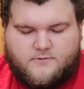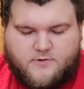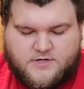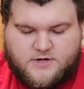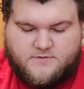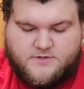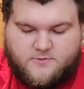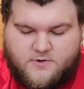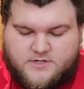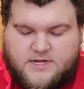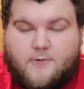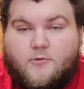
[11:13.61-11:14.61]
Worst comes to
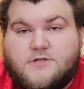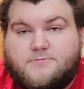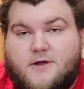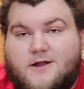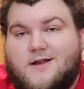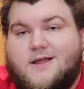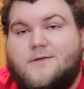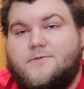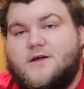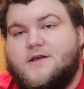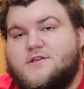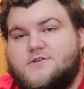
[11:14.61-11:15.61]
worst, I was planning on
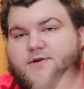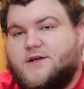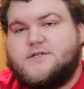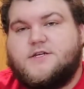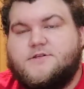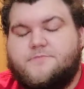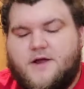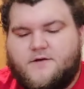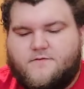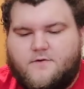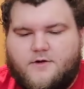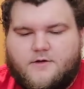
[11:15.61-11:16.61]
keeping it, so I guess I just paid
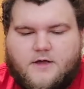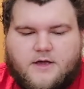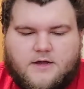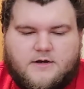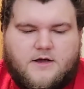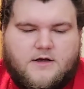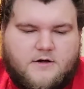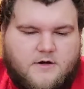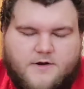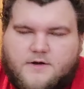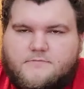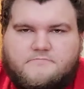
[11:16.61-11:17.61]
for it. And uh, no,
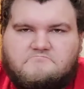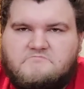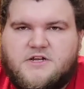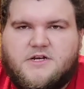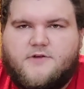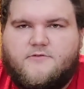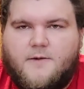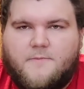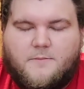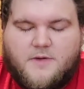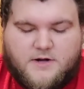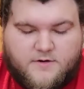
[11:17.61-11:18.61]
he, he did right
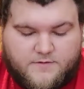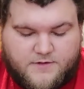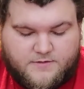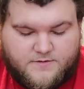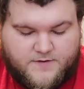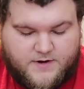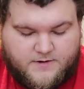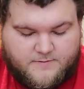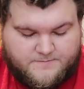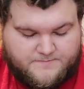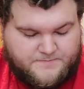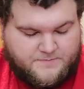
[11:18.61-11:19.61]
by me, and everything was fine.
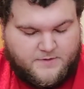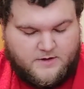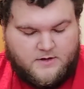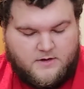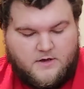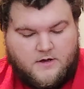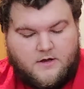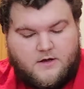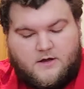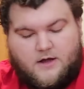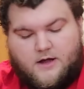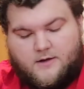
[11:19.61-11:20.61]

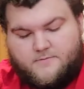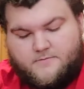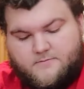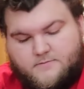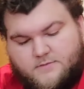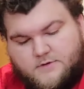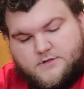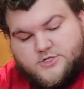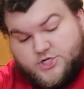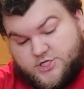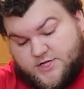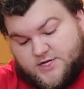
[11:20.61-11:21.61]
Um,
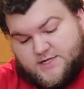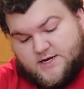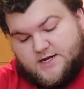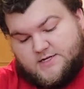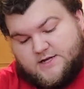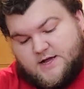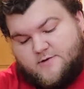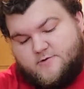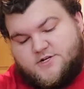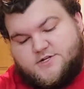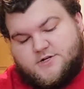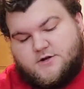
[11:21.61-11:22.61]
just like the next guy,
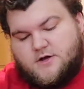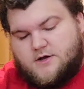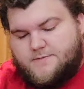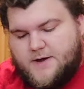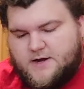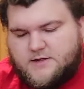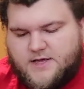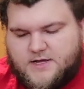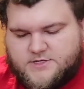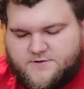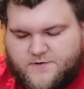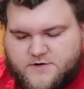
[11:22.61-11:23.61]
which ah, pain in the
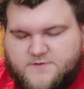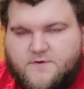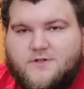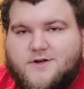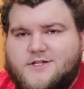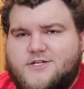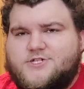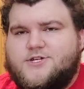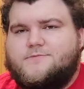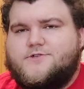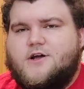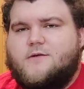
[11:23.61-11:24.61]
ass. So first of all, look at this
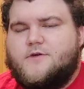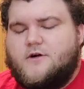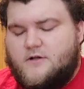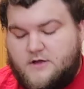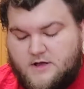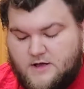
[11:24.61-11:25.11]
ship job, y'all.